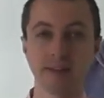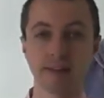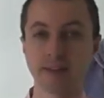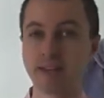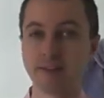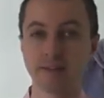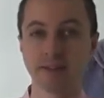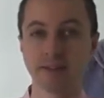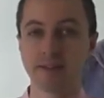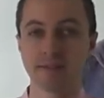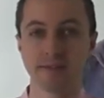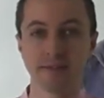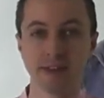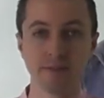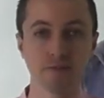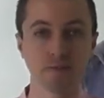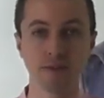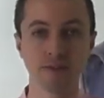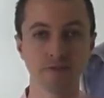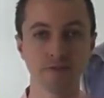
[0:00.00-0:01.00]
th th
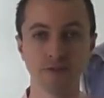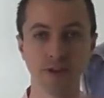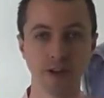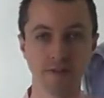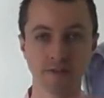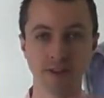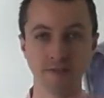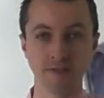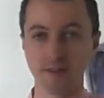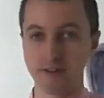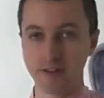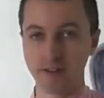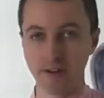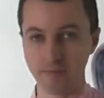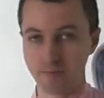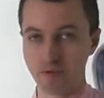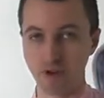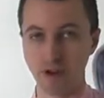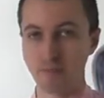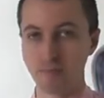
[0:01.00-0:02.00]
this one just isn't
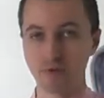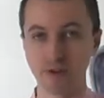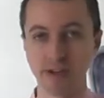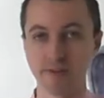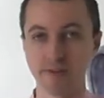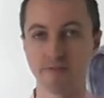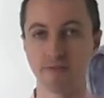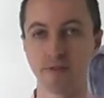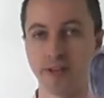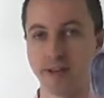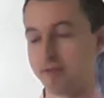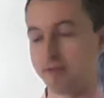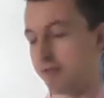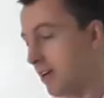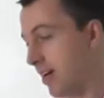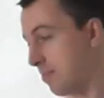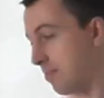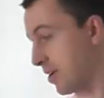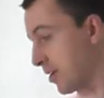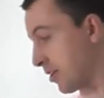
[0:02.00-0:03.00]
appropriate for this
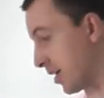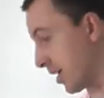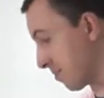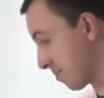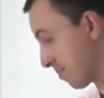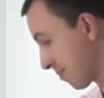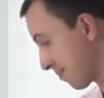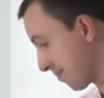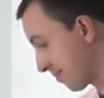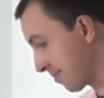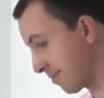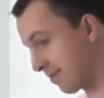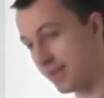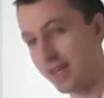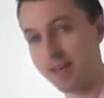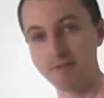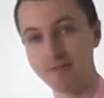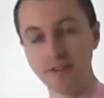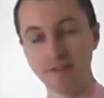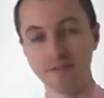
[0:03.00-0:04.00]
time of year.
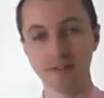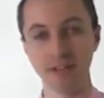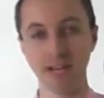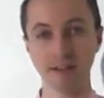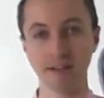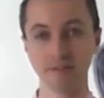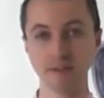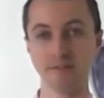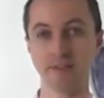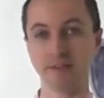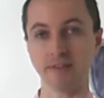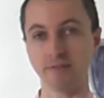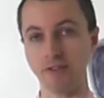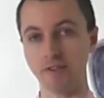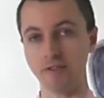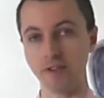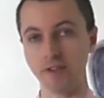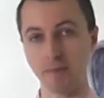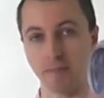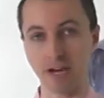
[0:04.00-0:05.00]
This is like something for
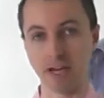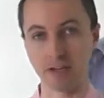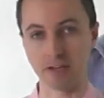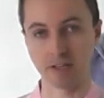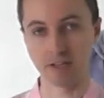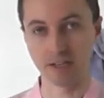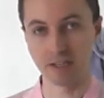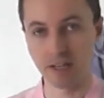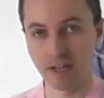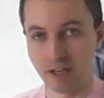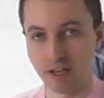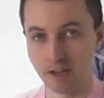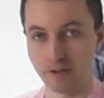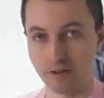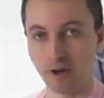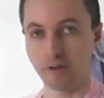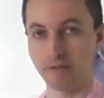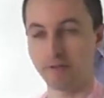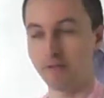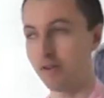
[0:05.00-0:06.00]
summer,
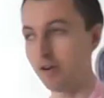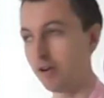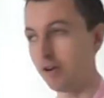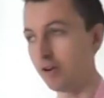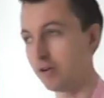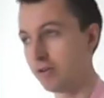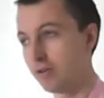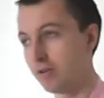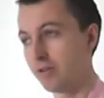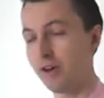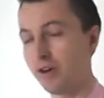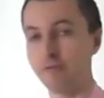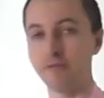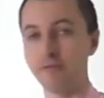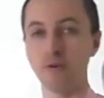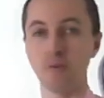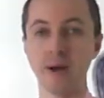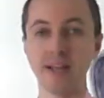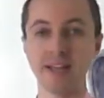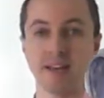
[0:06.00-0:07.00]
not for not
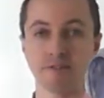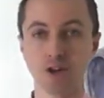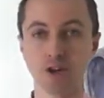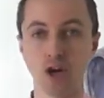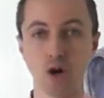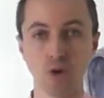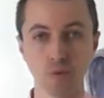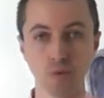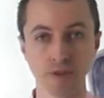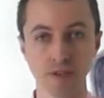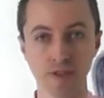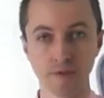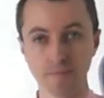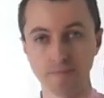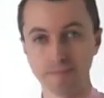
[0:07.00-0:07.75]
for when it's cold.